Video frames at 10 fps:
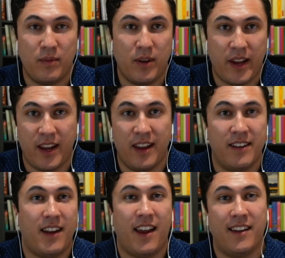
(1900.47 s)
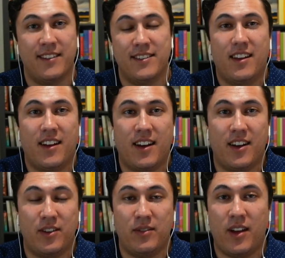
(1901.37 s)
in, and
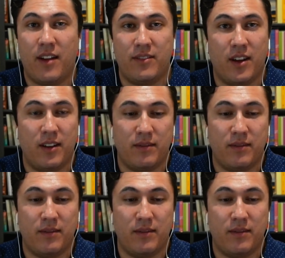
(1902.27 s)
you have to